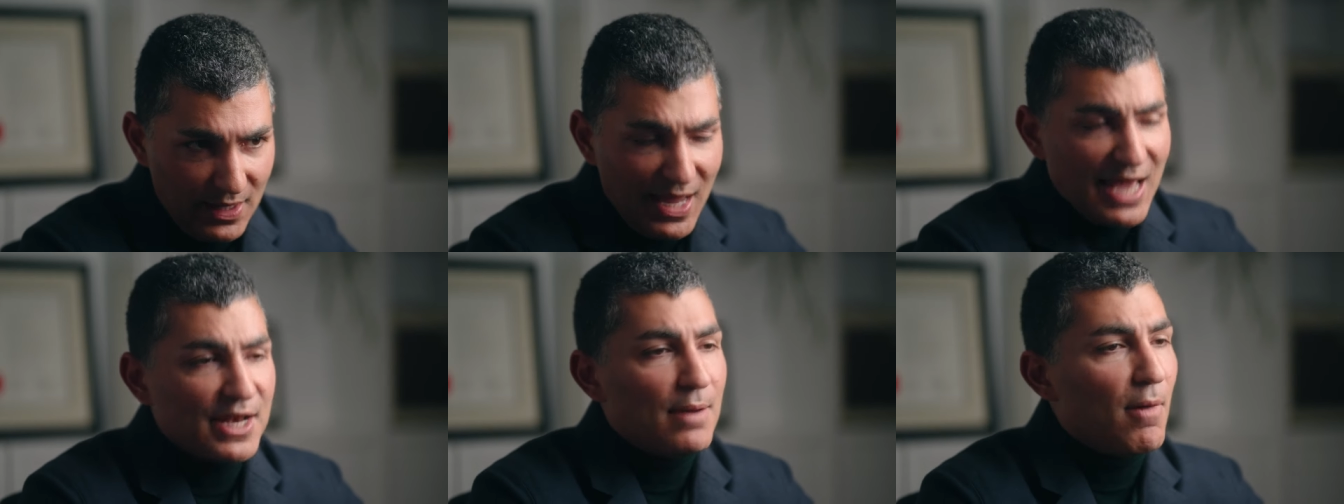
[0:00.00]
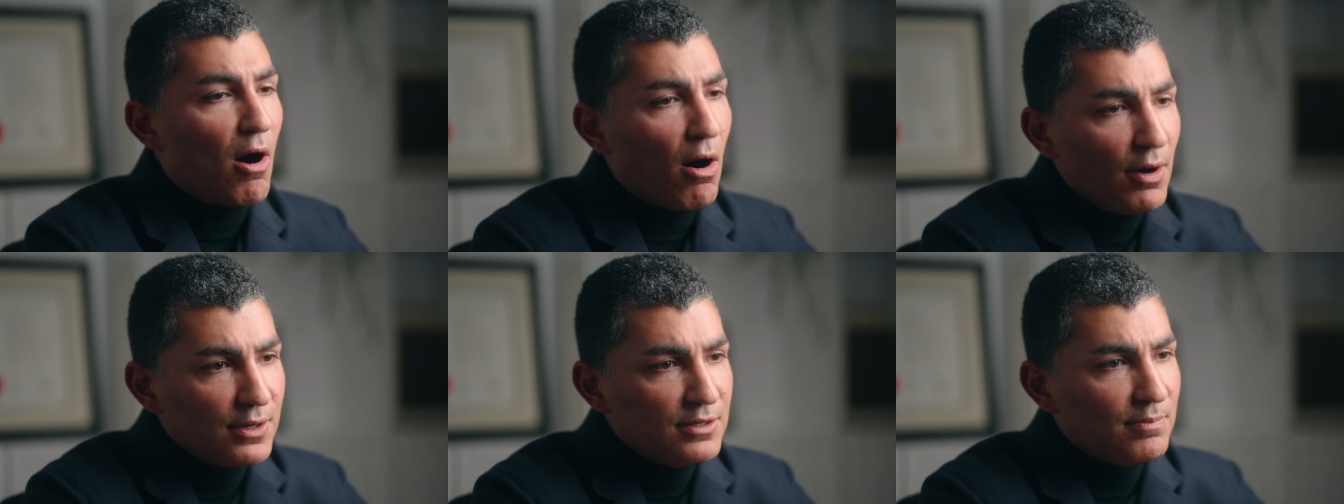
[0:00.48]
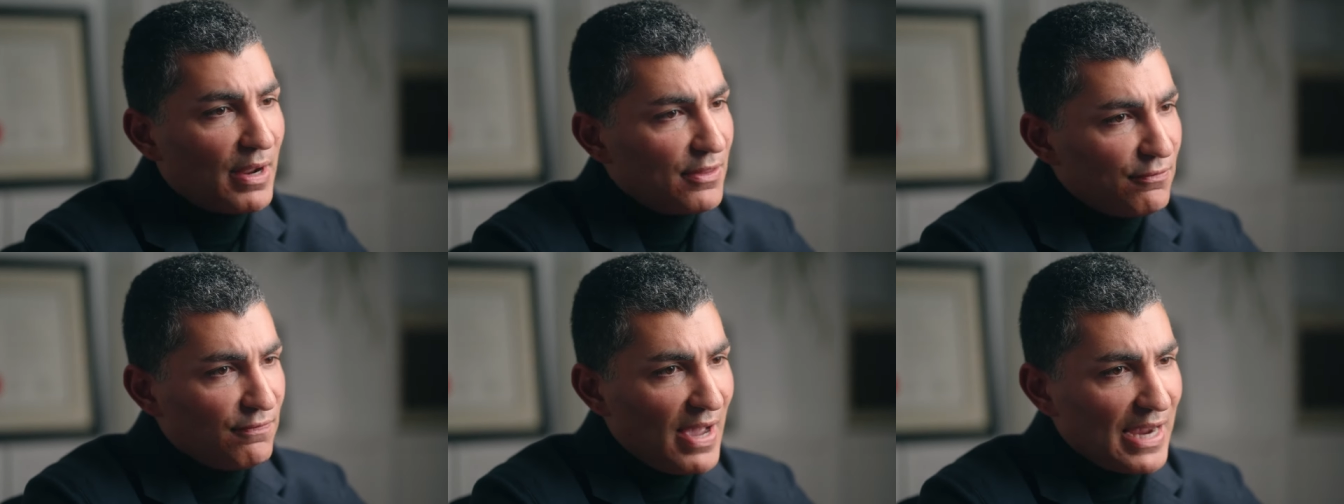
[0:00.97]
and I'm heartened by the
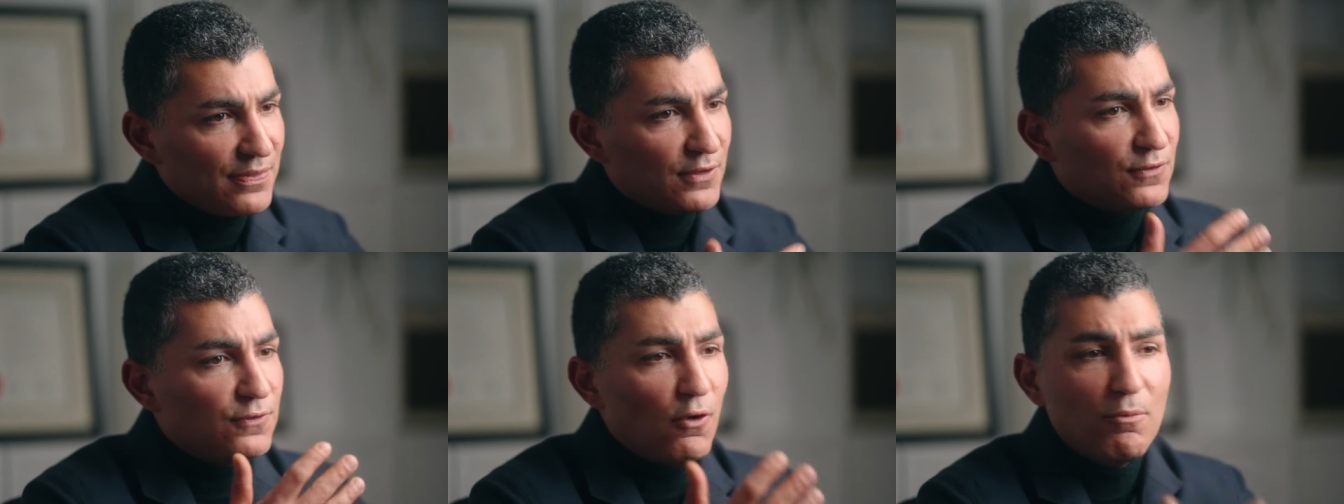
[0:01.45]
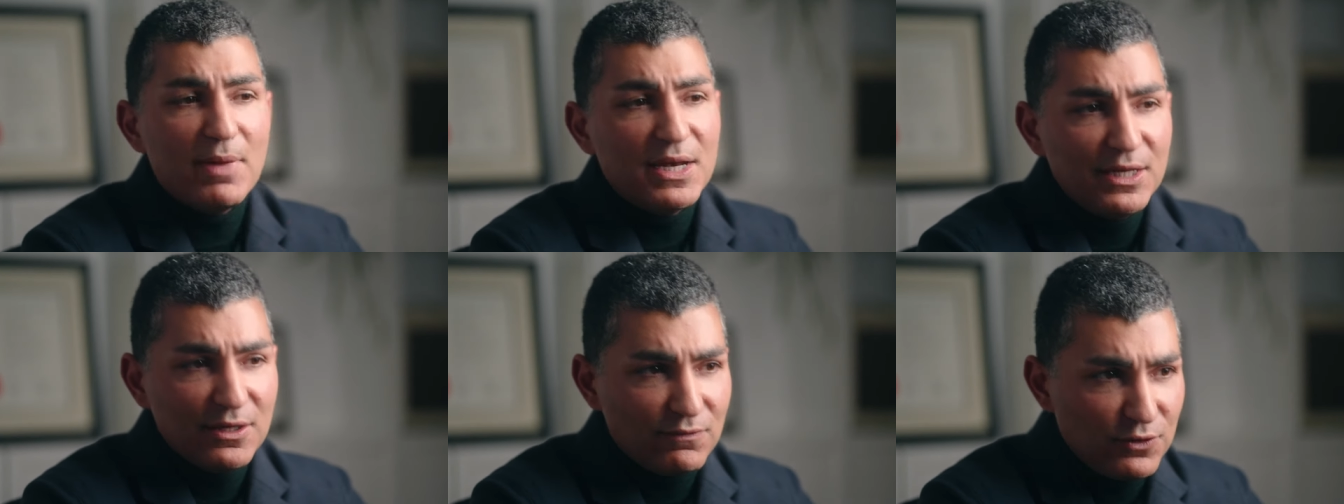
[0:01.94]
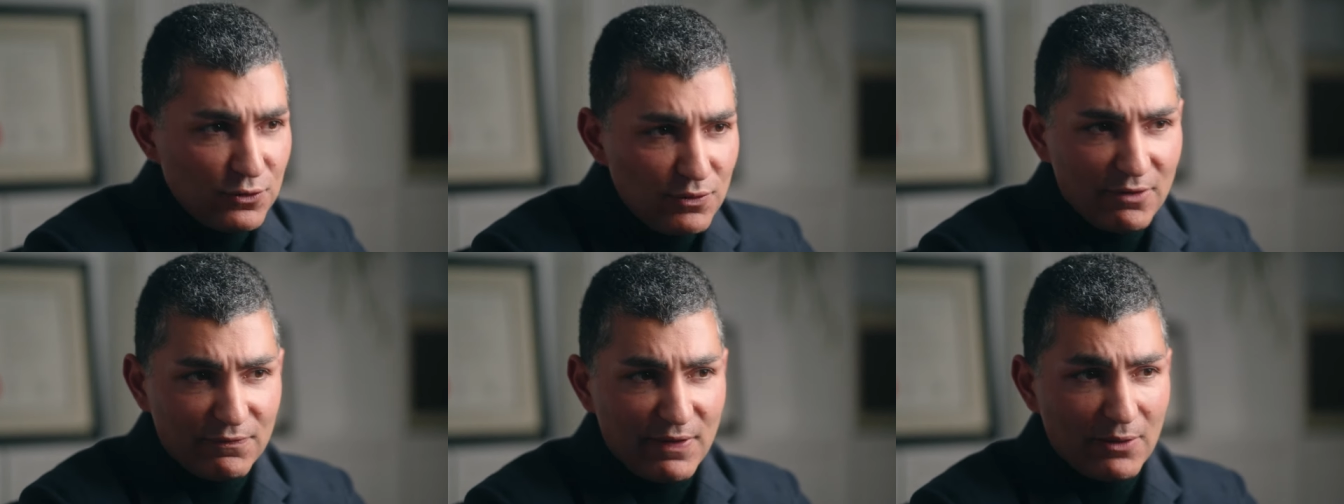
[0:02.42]
fact that so many of you
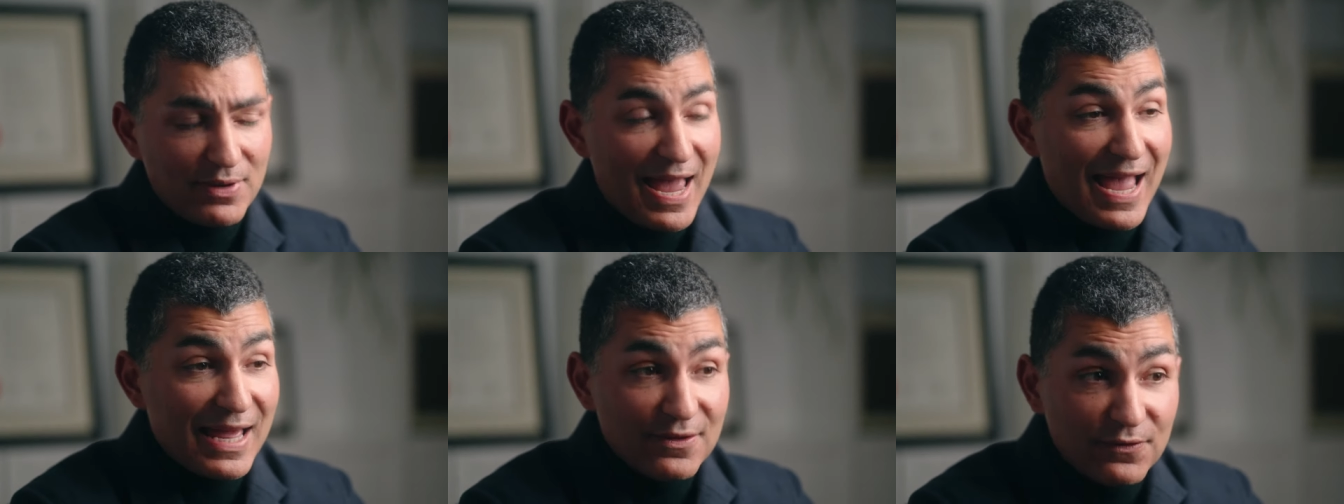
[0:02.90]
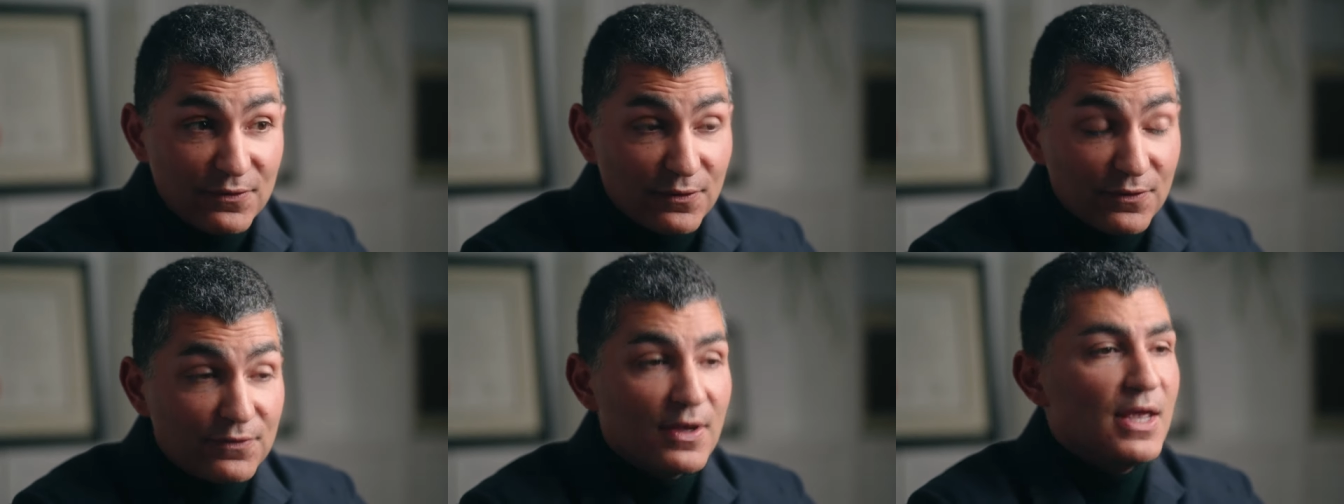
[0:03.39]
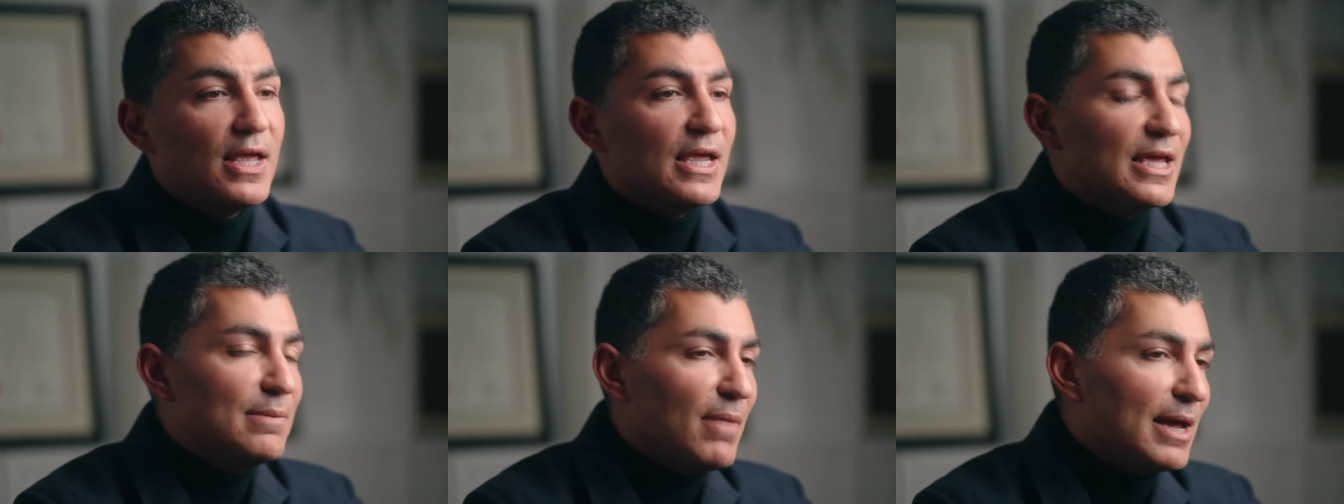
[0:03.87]
have found answers
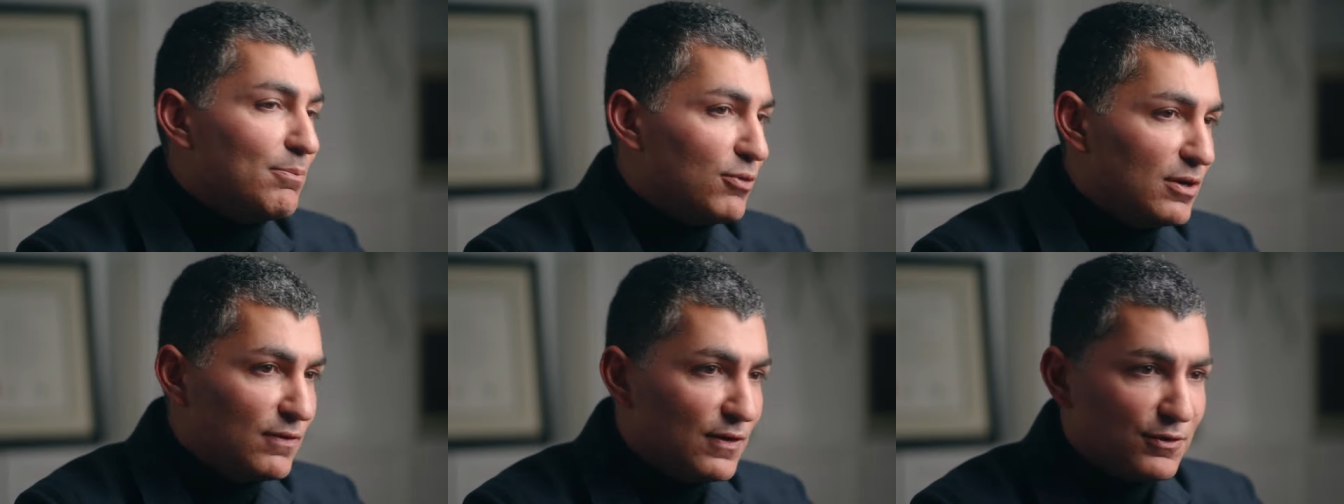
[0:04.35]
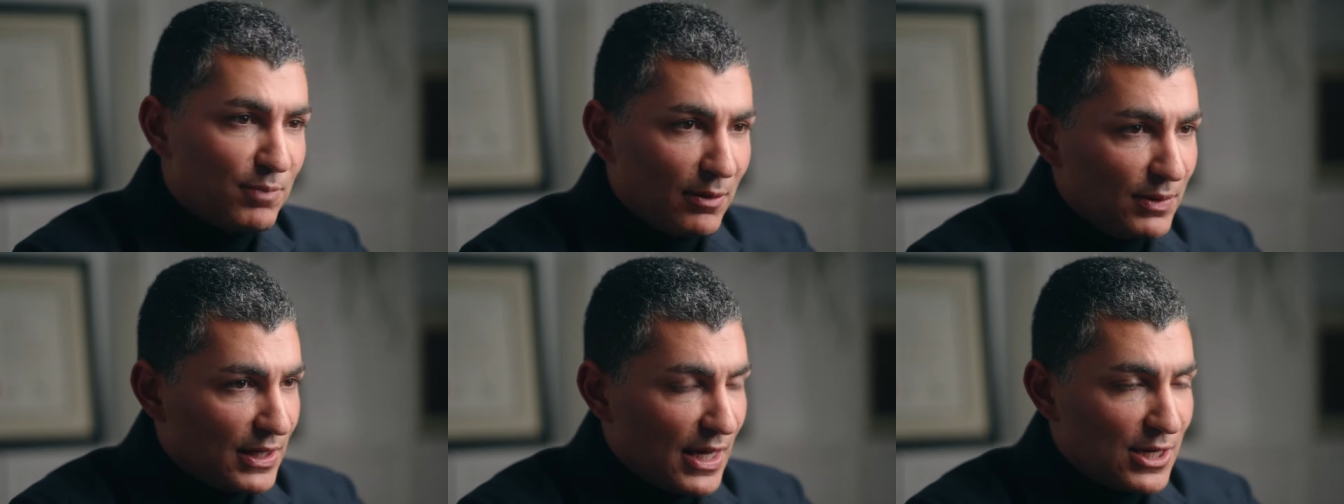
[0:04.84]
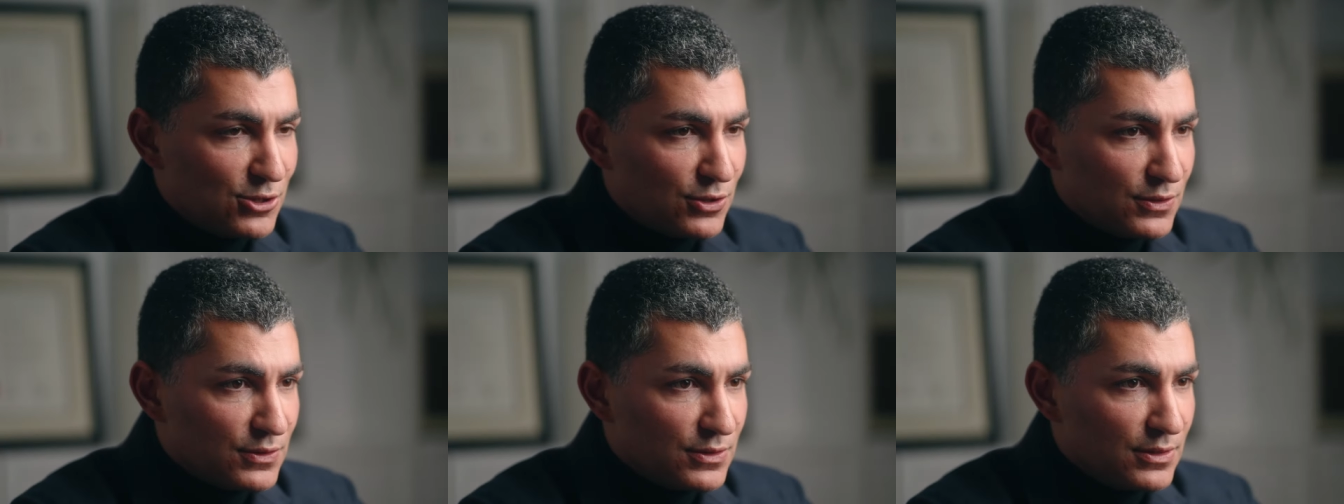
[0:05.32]
in my previous
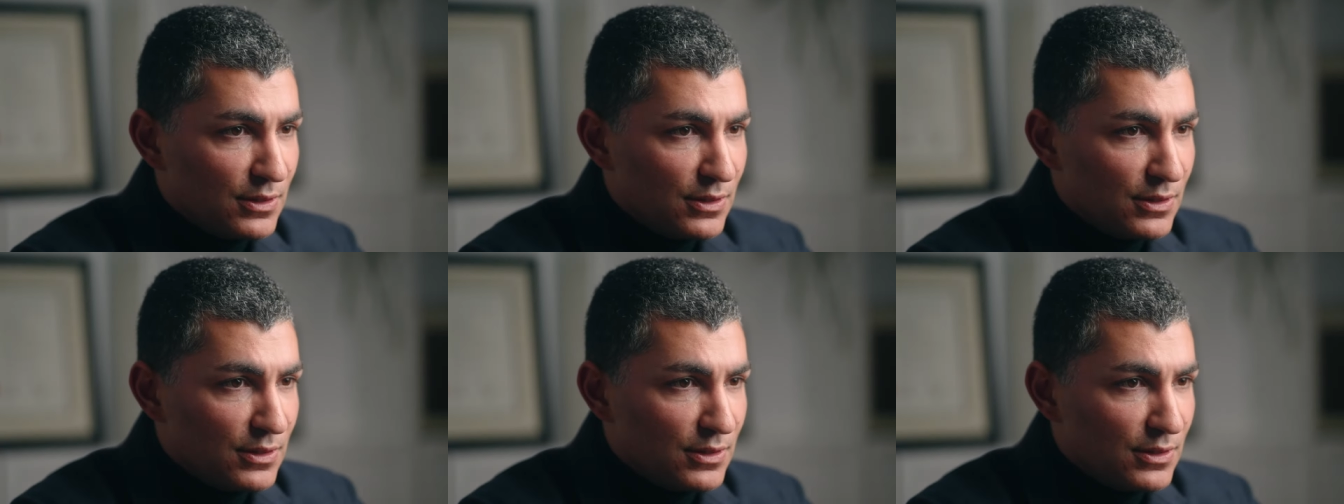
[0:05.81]
publications.